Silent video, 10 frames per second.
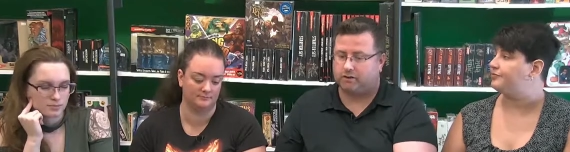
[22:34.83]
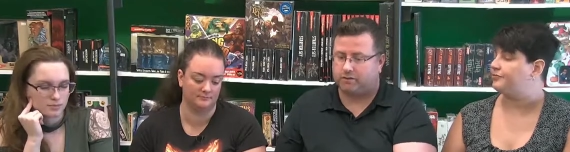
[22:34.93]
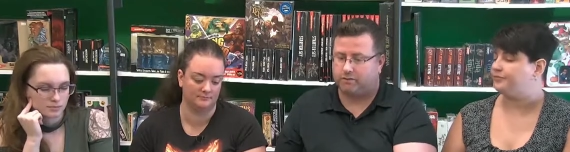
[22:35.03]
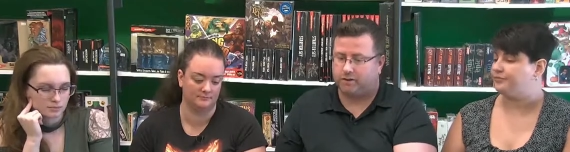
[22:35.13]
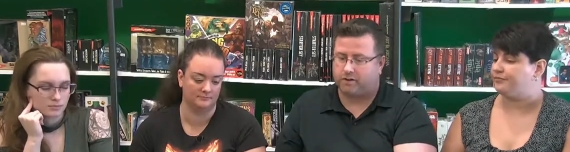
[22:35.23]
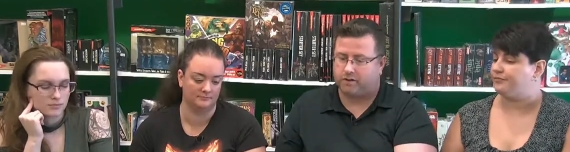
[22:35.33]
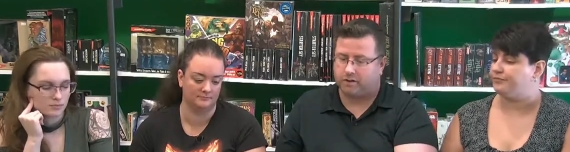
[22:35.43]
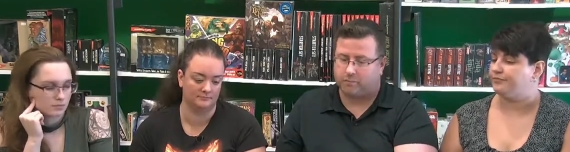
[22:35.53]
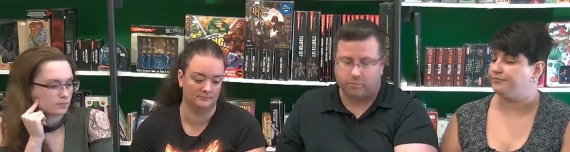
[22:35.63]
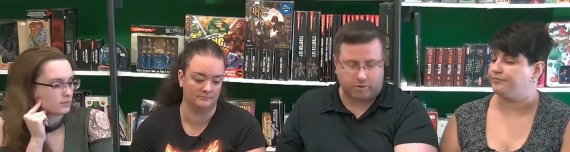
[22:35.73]
Speaker 1: defeat the
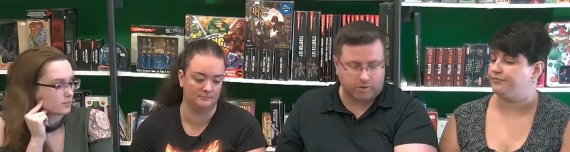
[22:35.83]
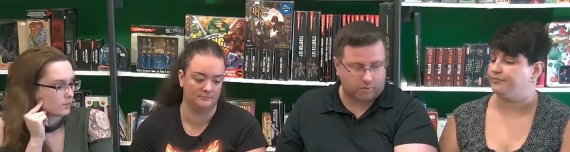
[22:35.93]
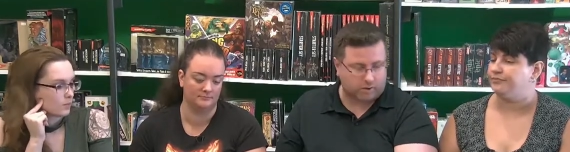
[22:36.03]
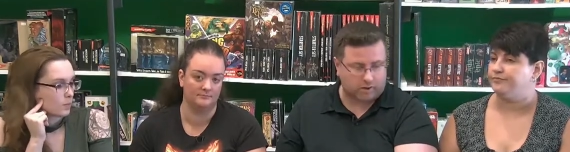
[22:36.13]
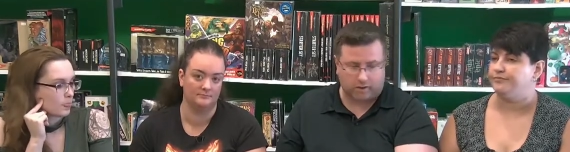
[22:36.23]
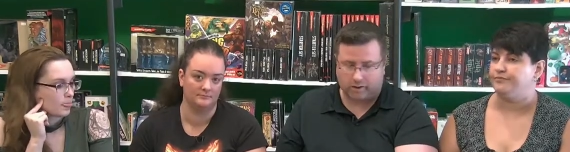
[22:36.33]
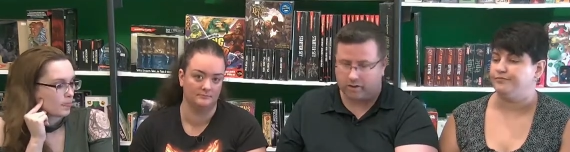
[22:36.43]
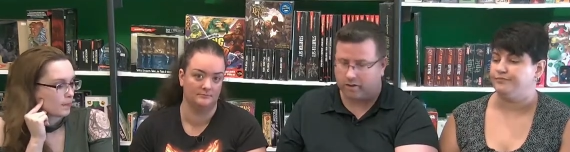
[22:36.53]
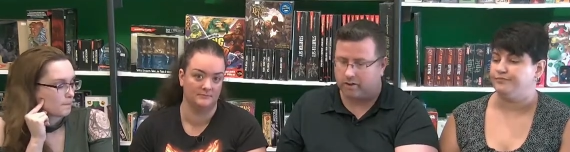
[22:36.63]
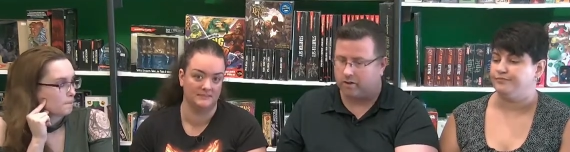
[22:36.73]
Demon Prince. We got
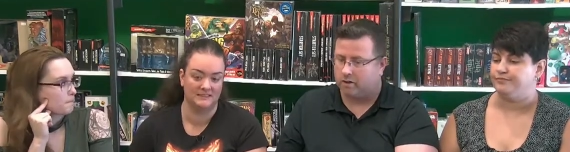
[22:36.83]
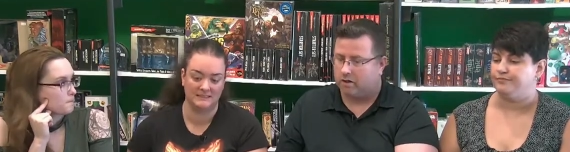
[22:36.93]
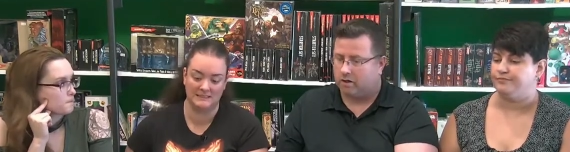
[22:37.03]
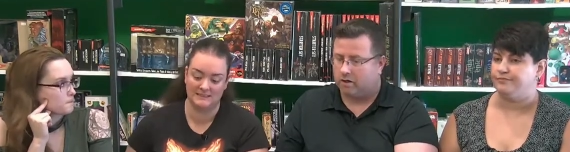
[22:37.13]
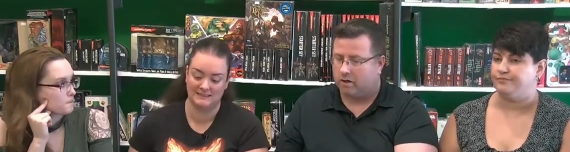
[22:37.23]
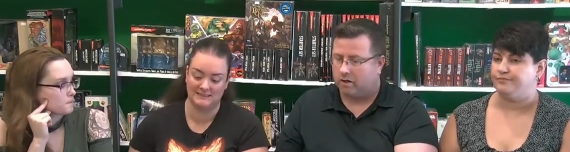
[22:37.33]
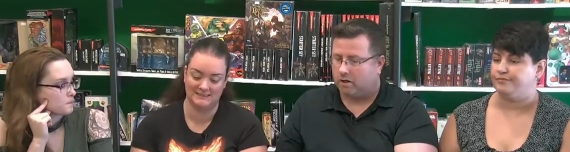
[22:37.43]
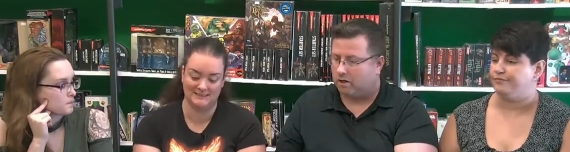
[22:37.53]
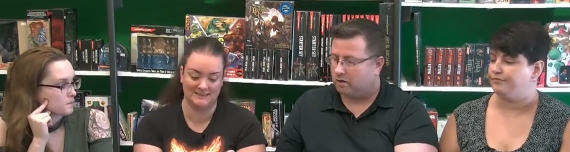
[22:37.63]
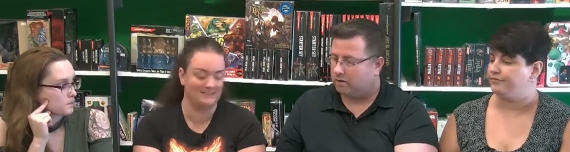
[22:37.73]
lucky that
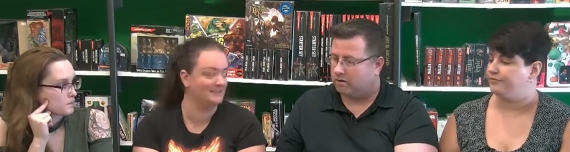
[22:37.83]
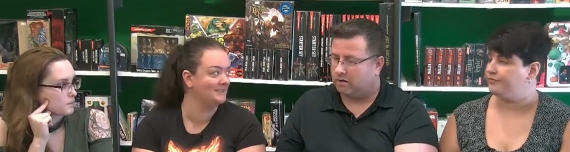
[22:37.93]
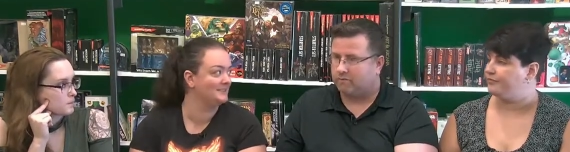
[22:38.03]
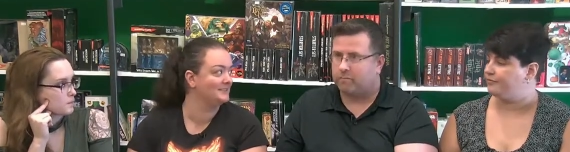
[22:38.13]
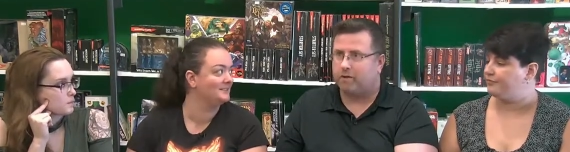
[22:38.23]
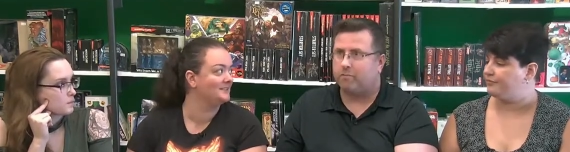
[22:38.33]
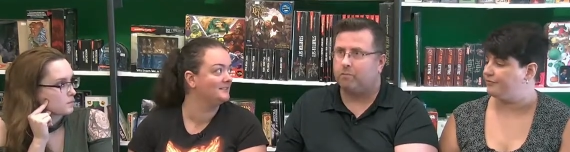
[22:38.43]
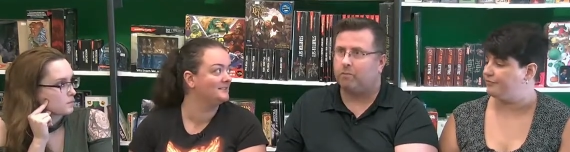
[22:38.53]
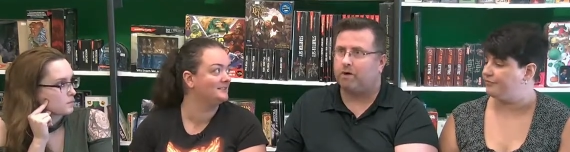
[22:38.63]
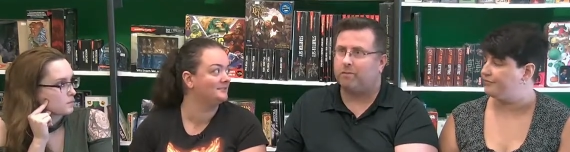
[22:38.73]
uh, everybody
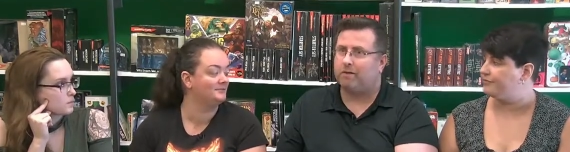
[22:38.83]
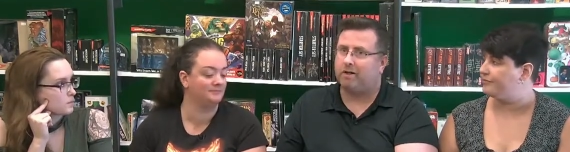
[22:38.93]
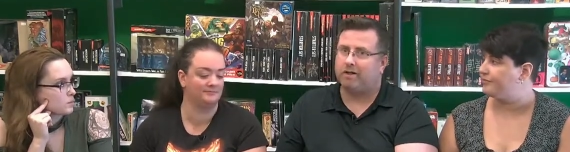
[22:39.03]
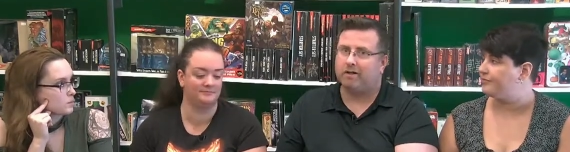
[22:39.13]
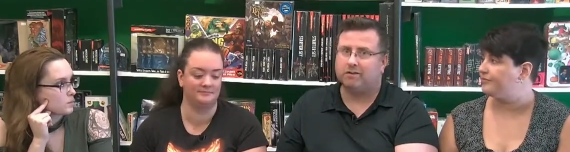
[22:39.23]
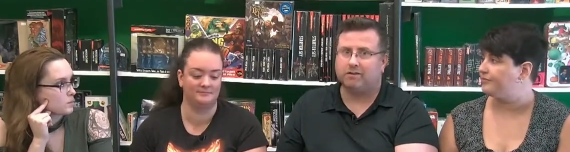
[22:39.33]
wound up hitting it.